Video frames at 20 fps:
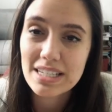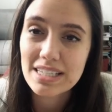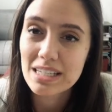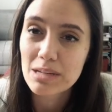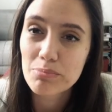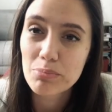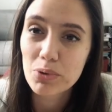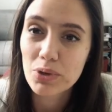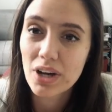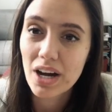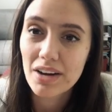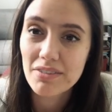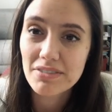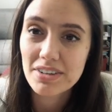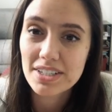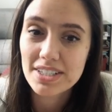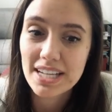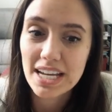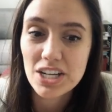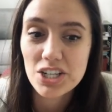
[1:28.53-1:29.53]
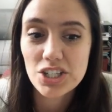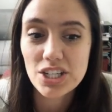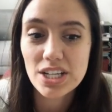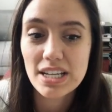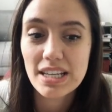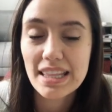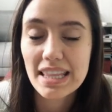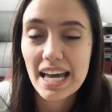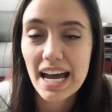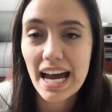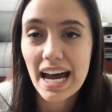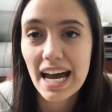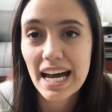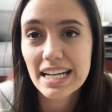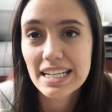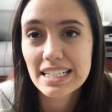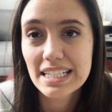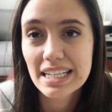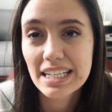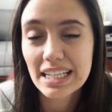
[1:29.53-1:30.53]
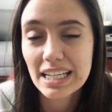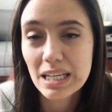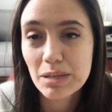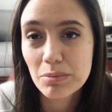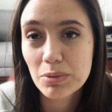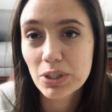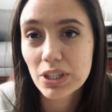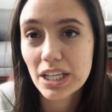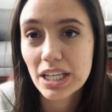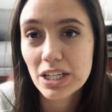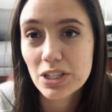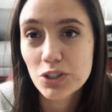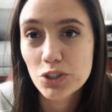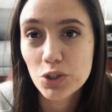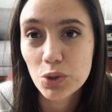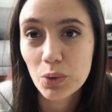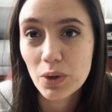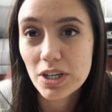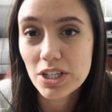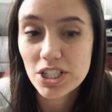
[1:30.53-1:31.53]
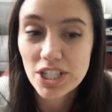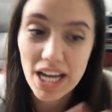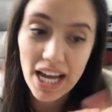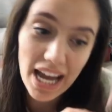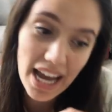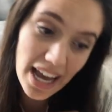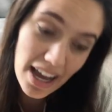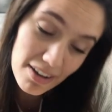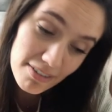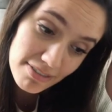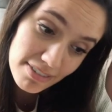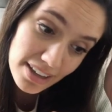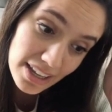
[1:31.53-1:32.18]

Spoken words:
simple conversation that Emily and George have,